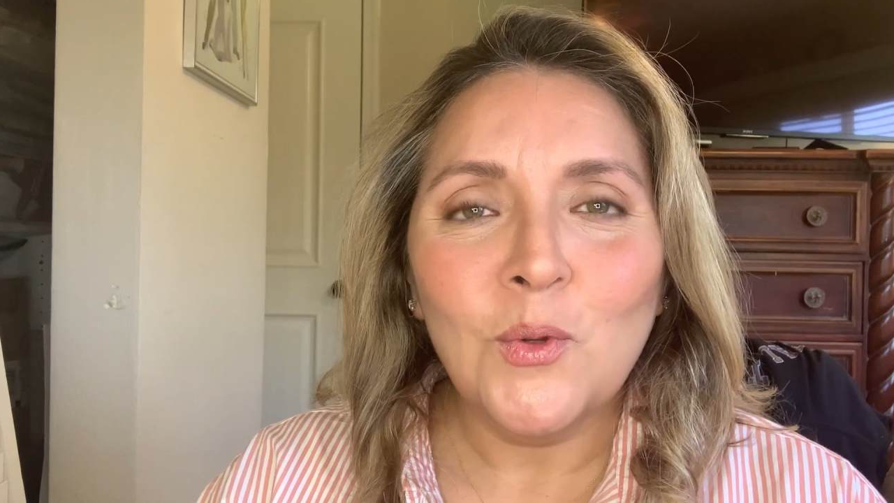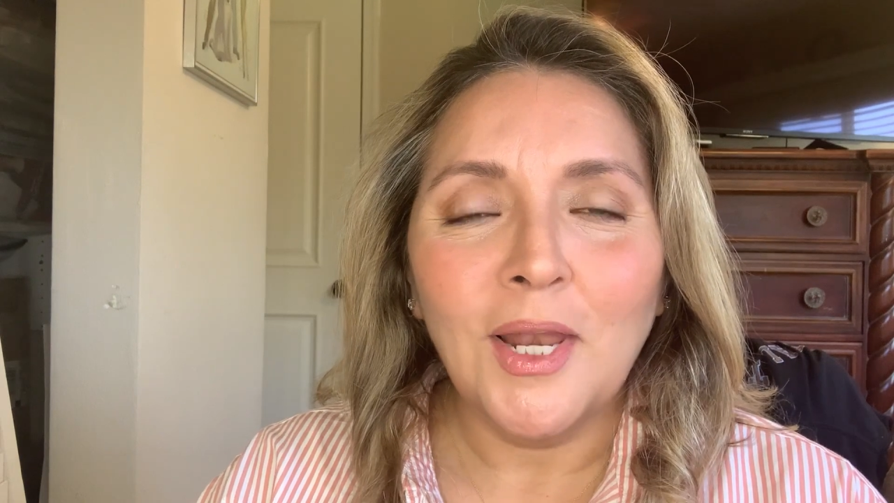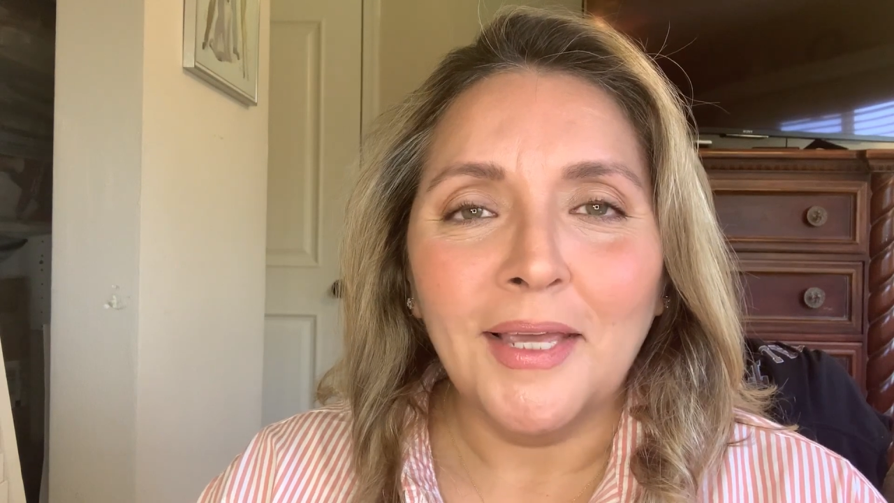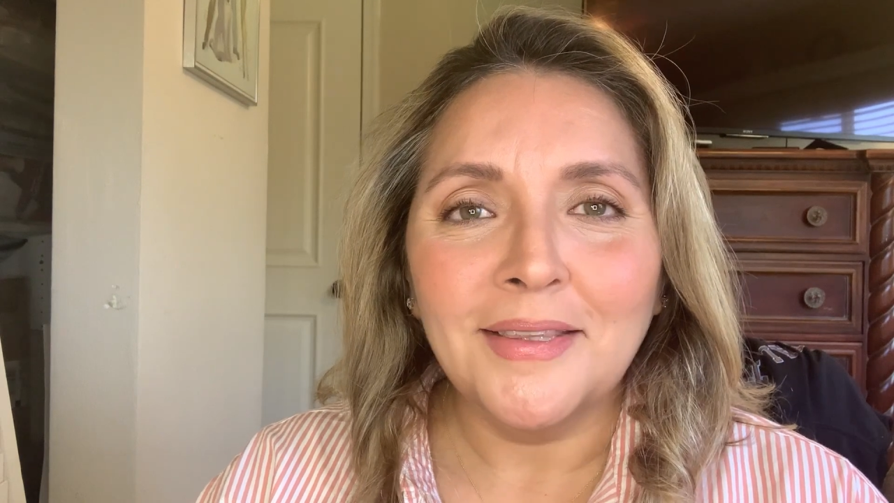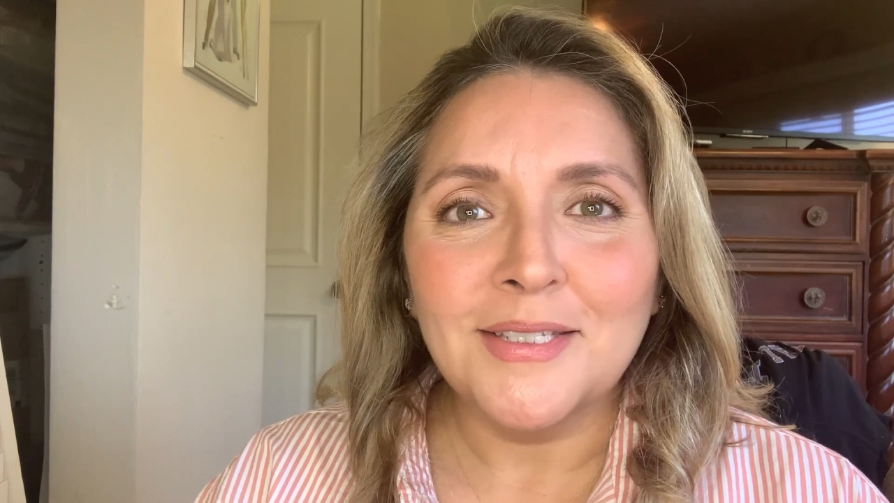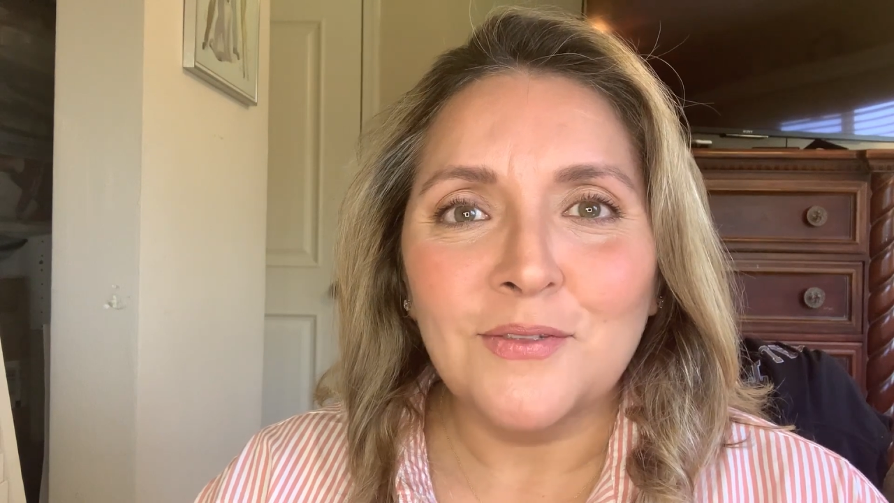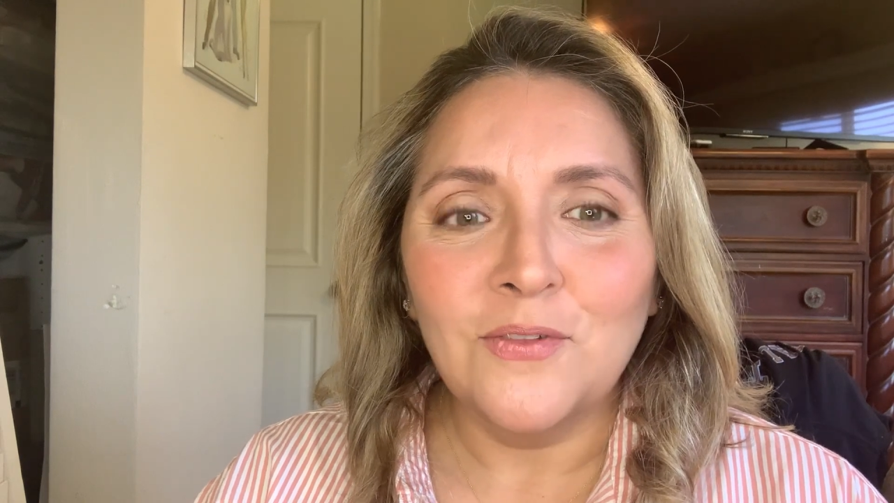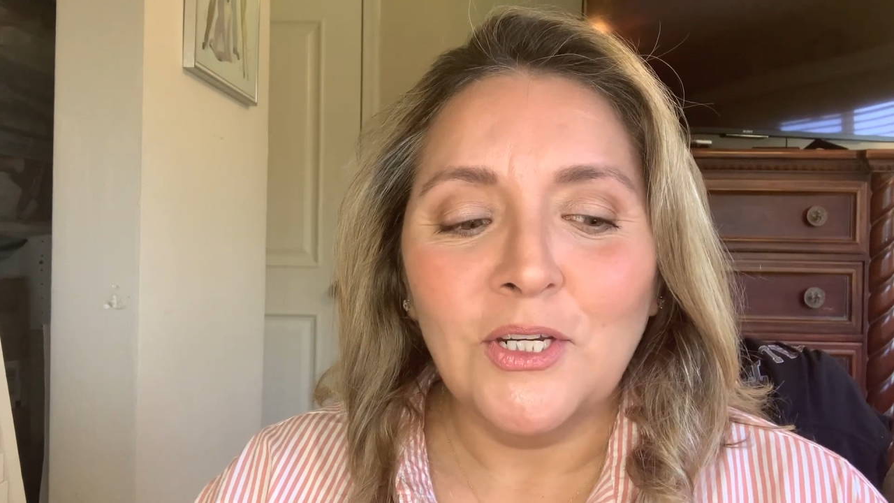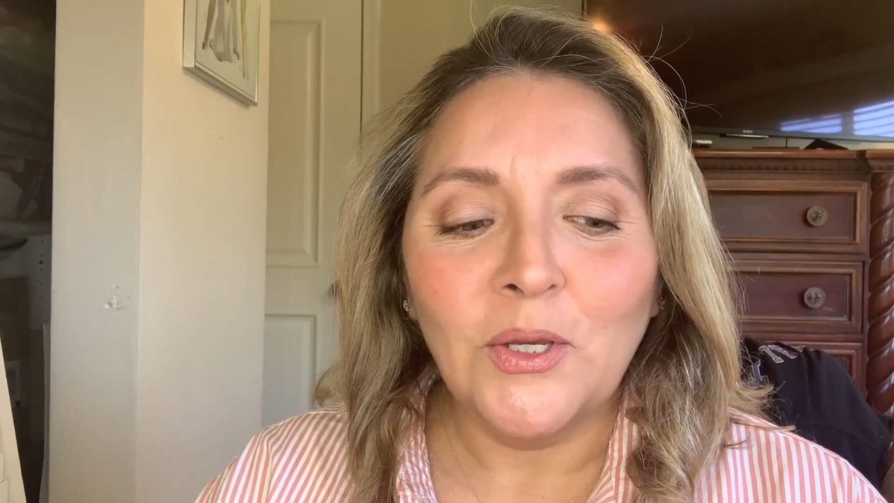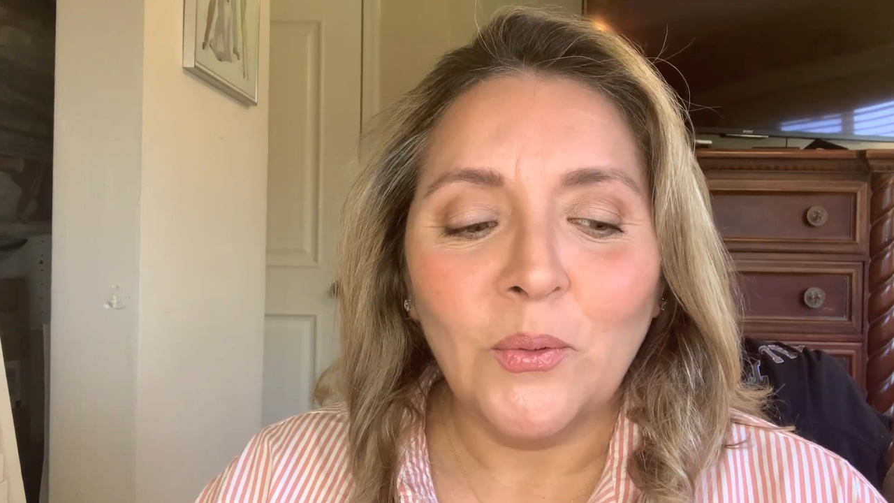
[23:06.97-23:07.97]
like this
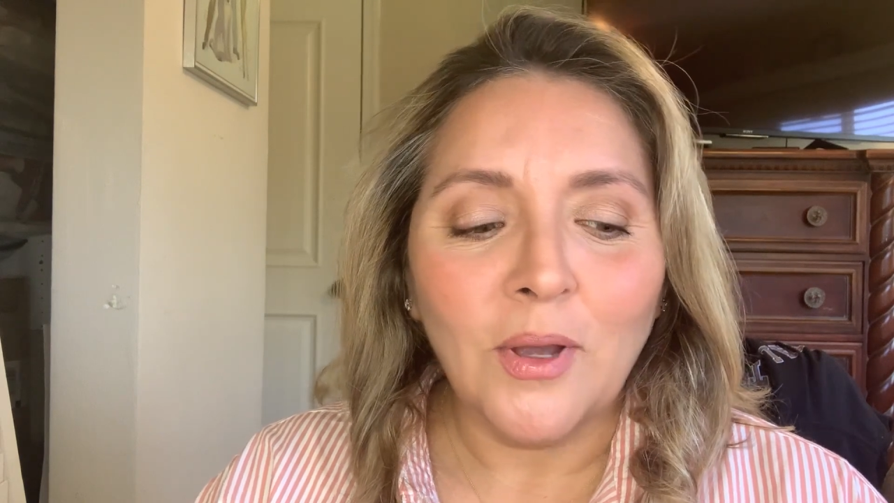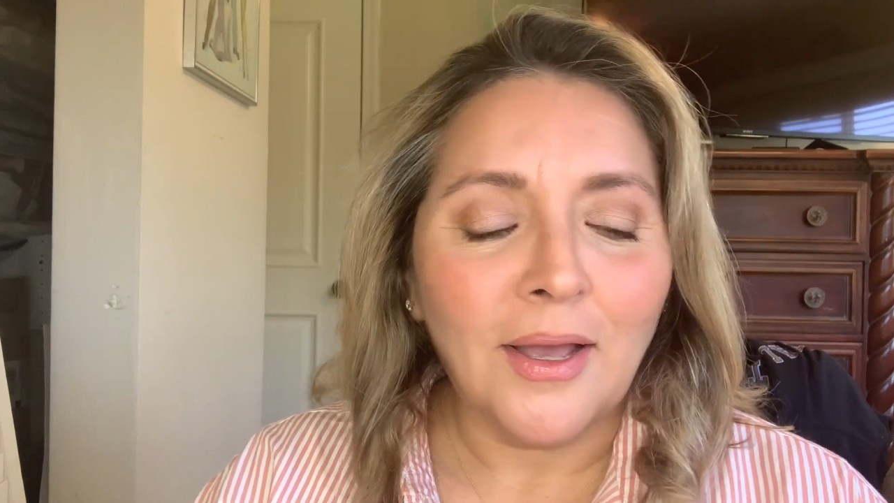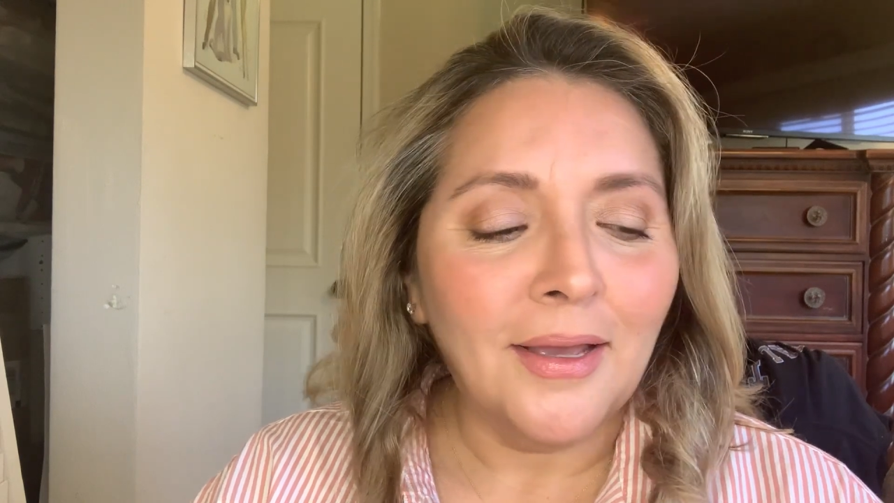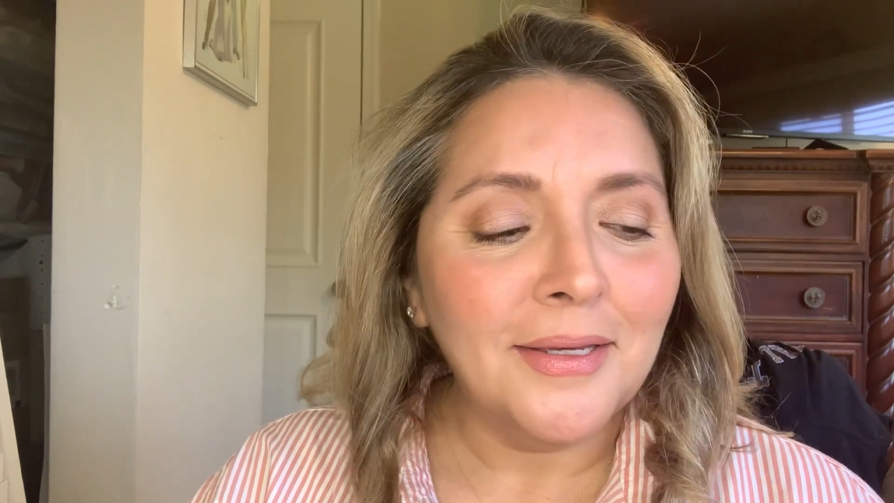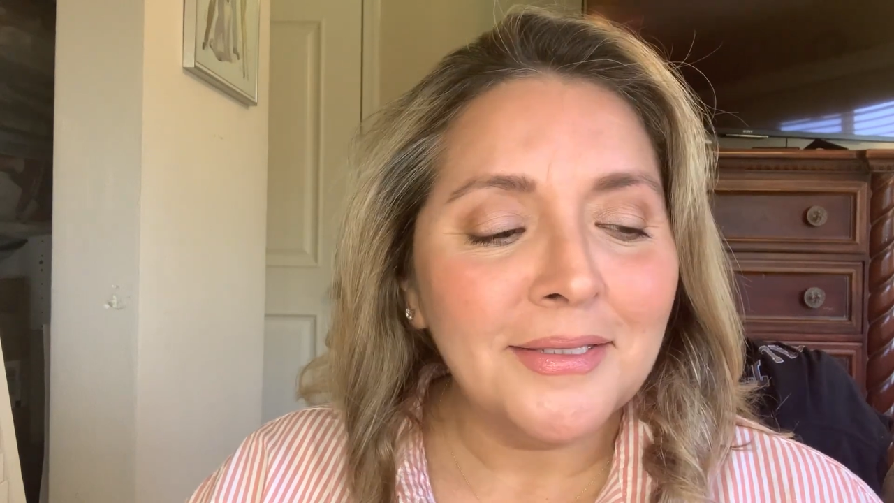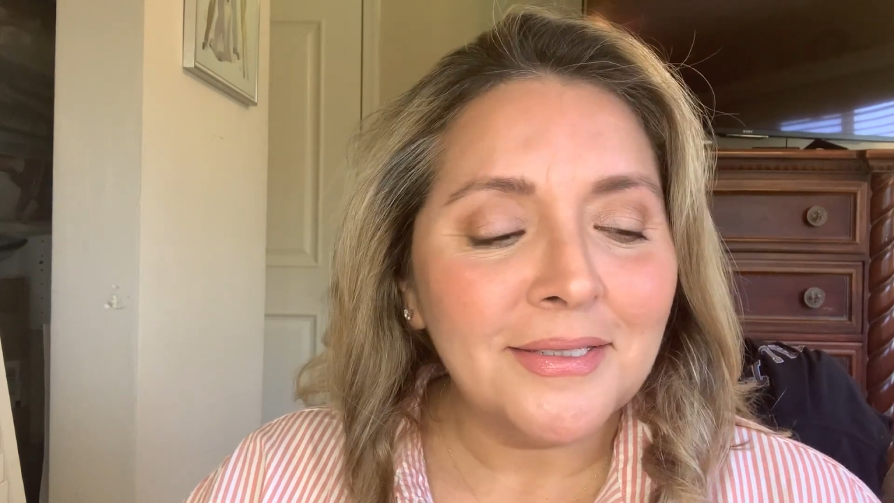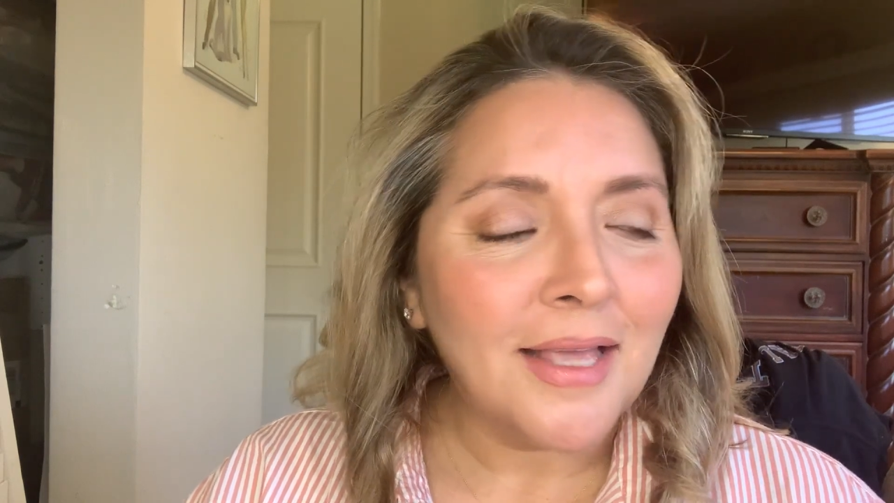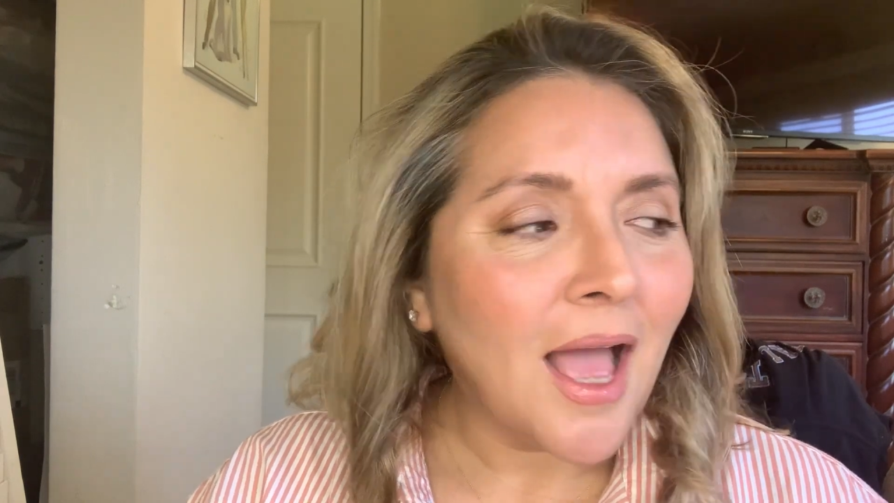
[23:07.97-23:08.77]
video, guys,